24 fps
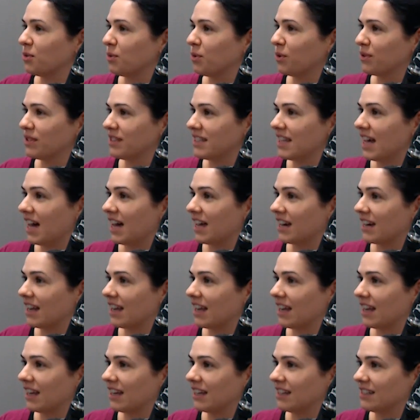towards that
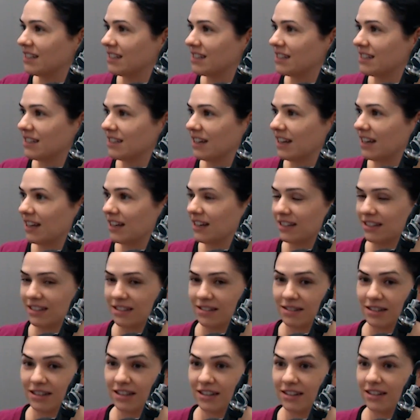
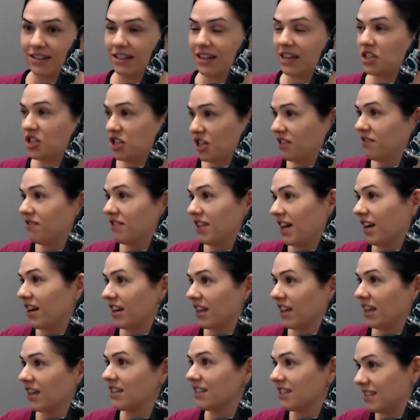and achieved that,
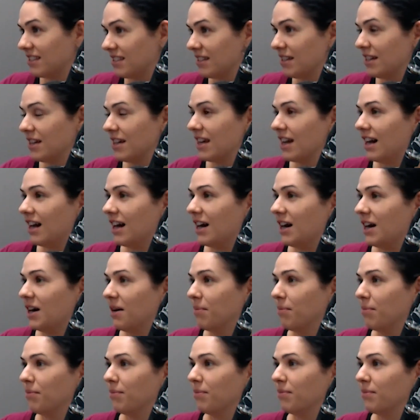I guess,
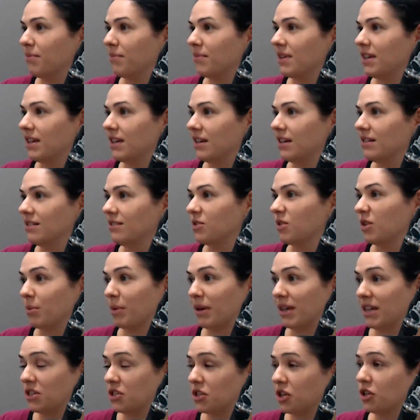in doing
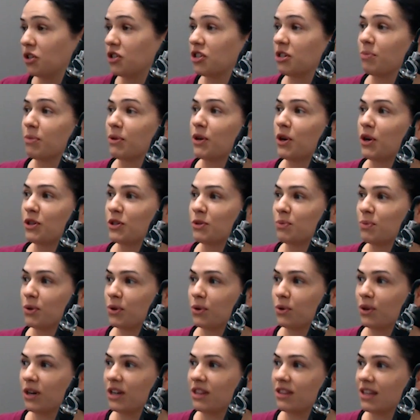my internship in
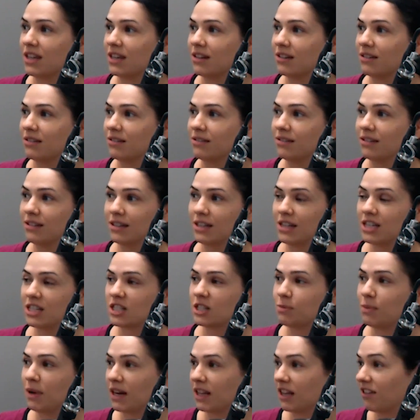hospital and then
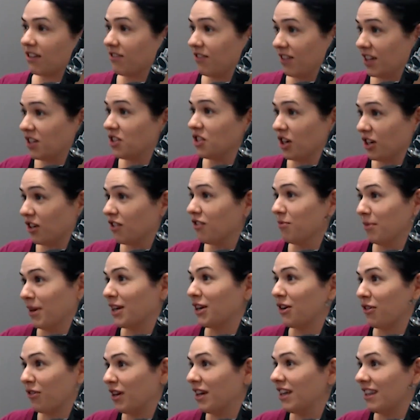spending a fair chunk of my
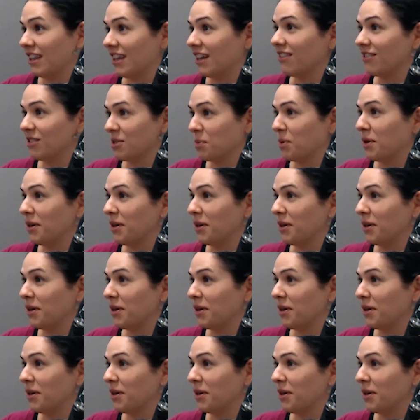career there as